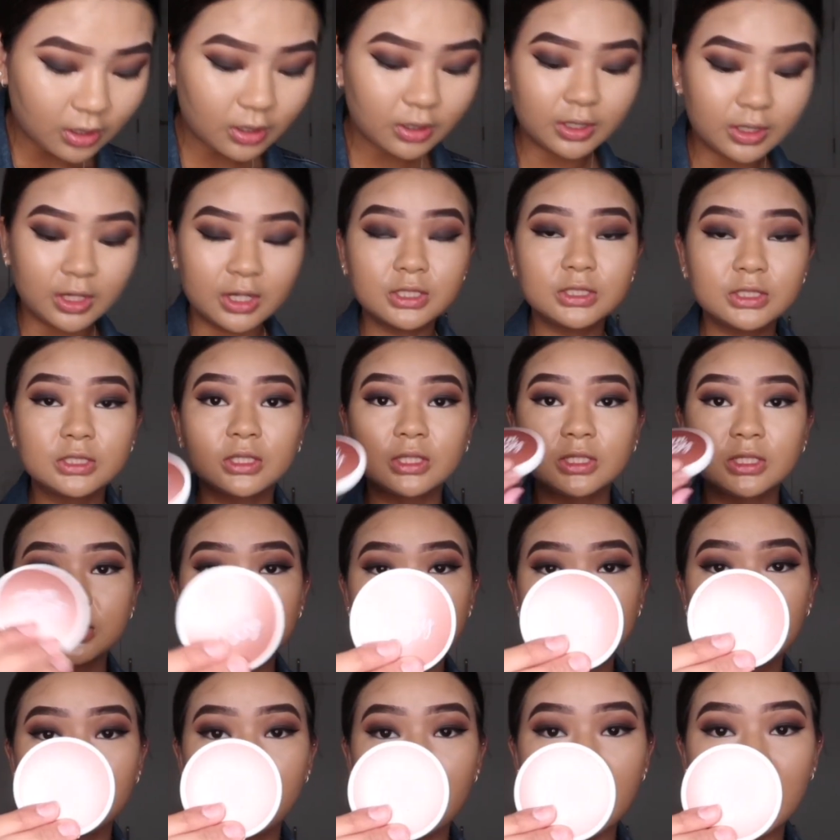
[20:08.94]
Okay, so this
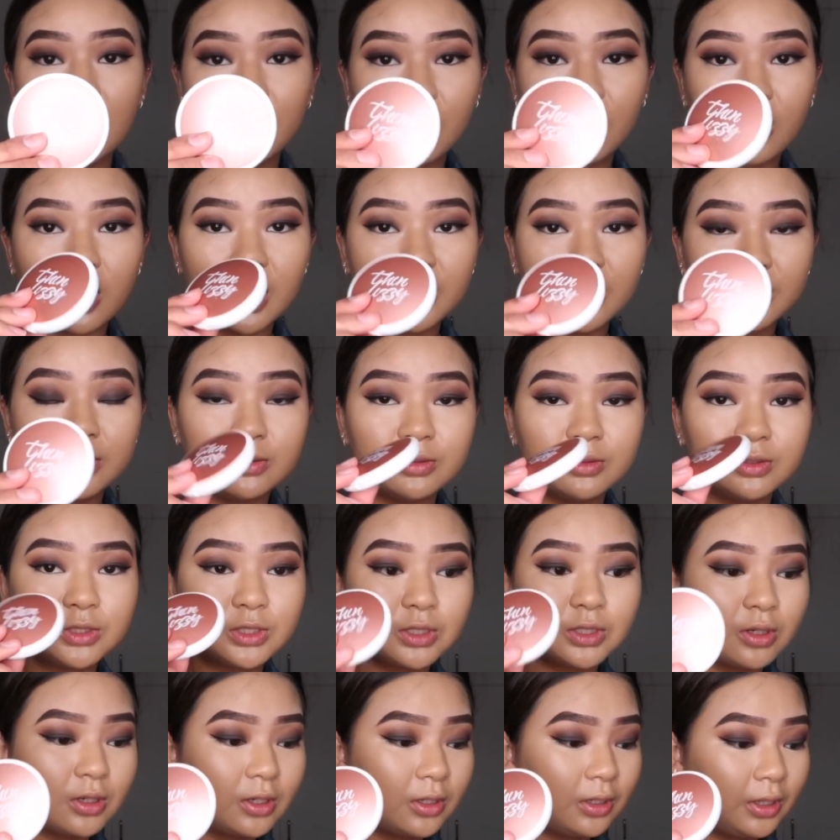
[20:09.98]
is the powder I
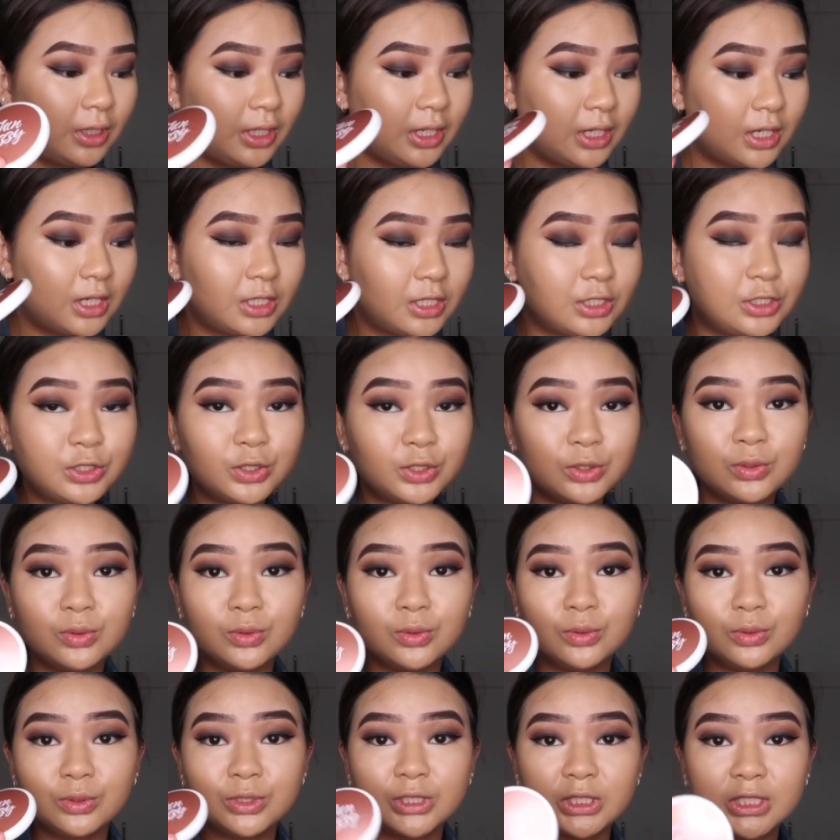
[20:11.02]
used earlier
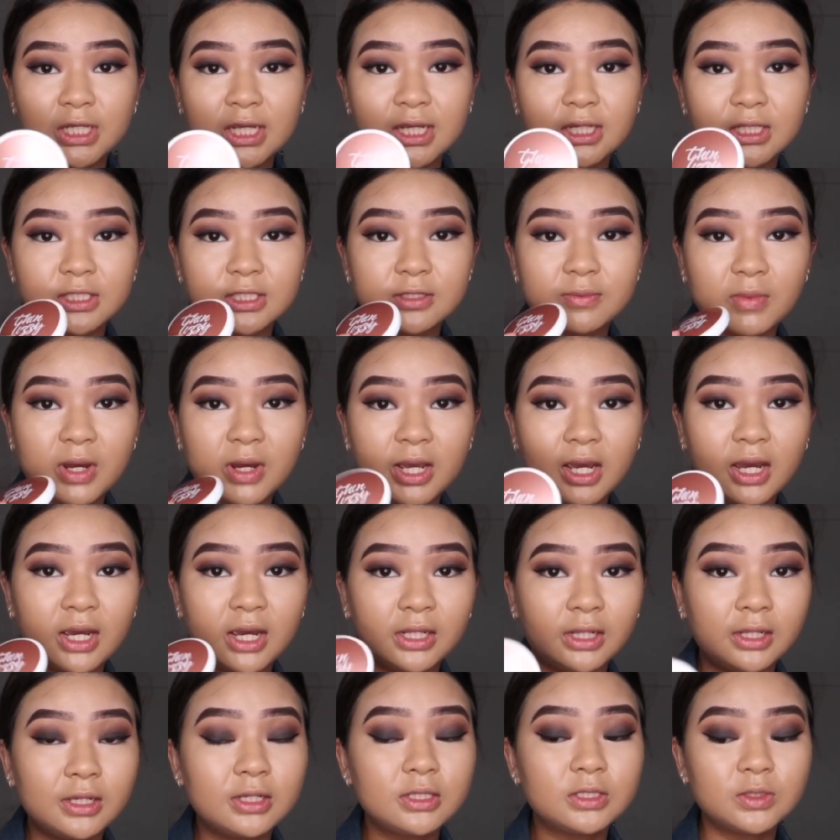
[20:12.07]
to set my
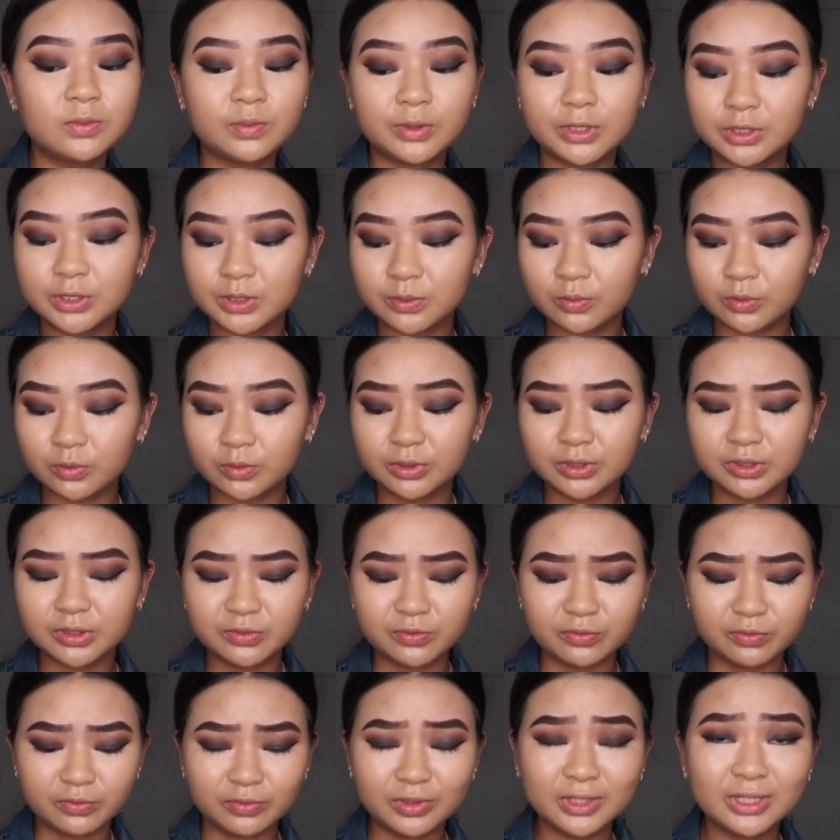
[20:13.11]
eyelids, which was
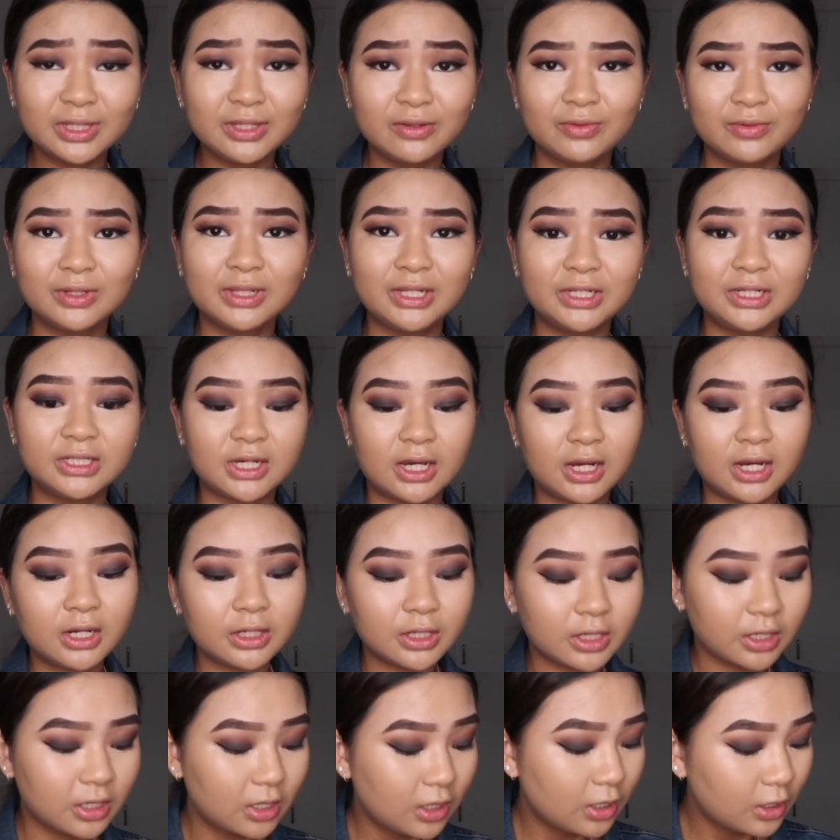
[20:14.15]
really
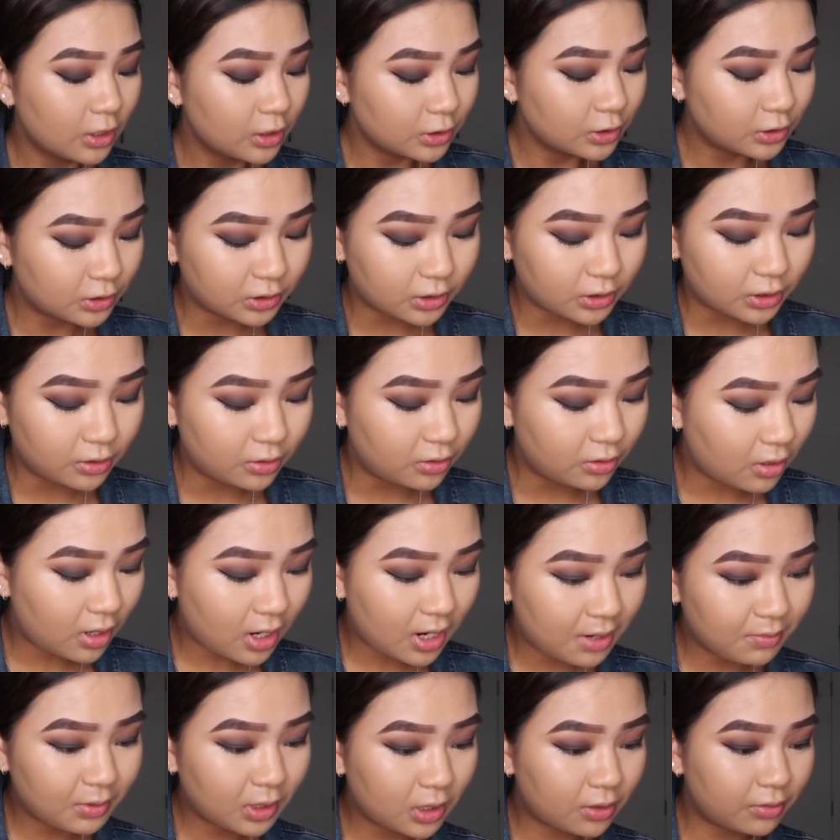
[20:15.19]
dark. So
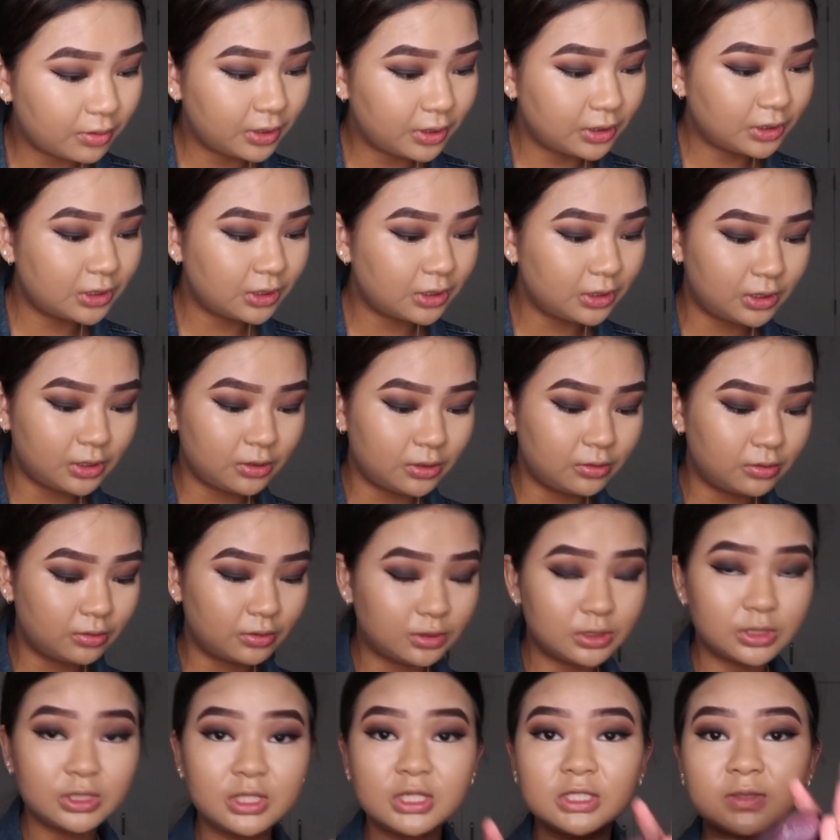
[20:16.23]
I'm going to
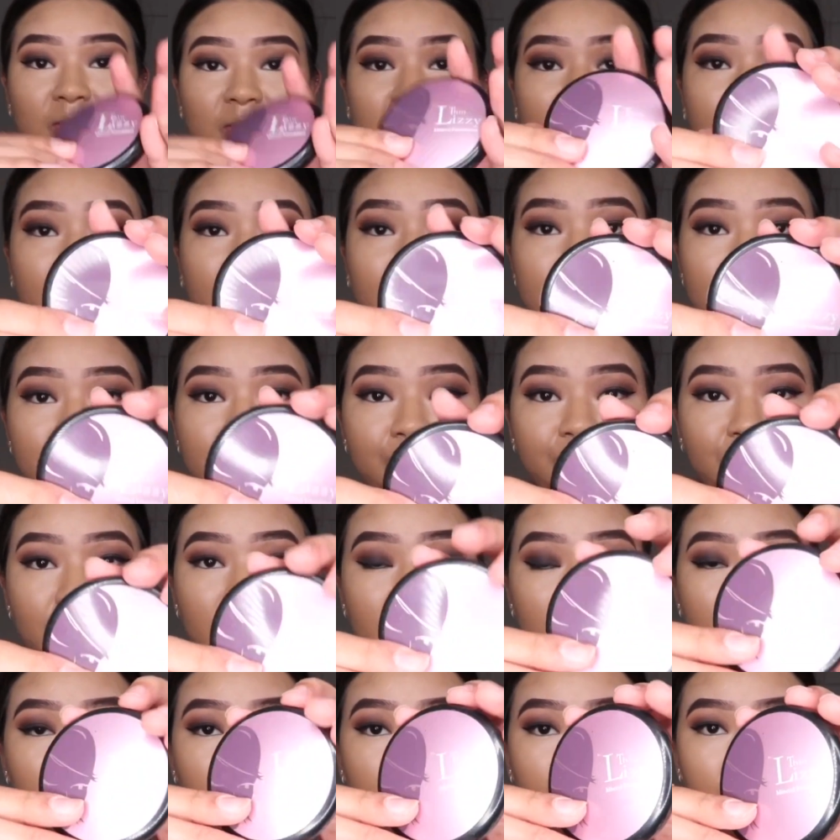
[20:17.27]
use this powder,
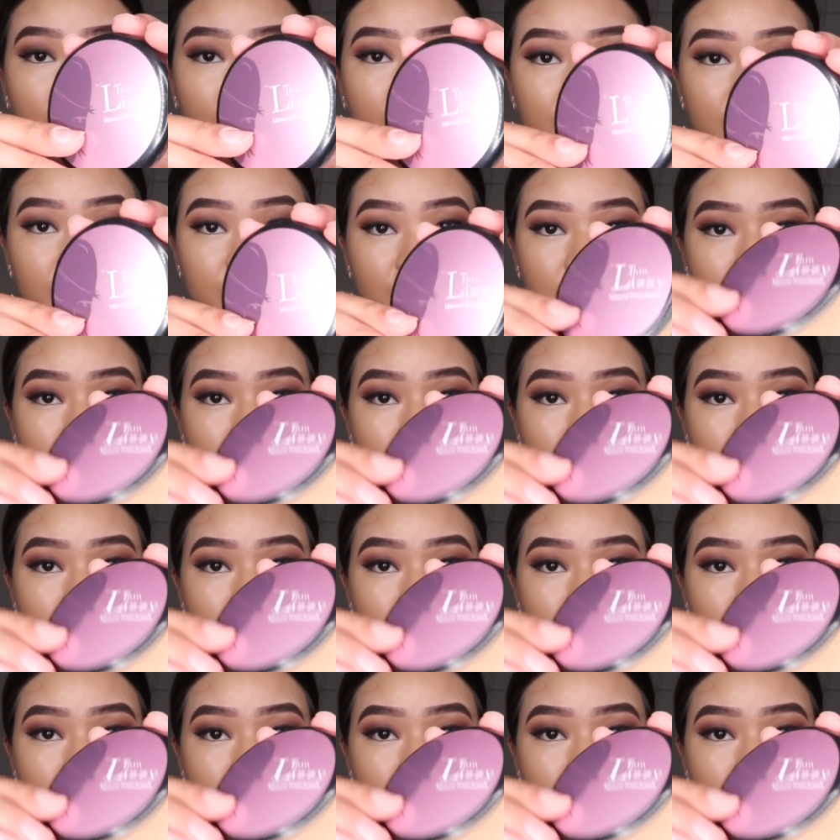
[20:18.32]
which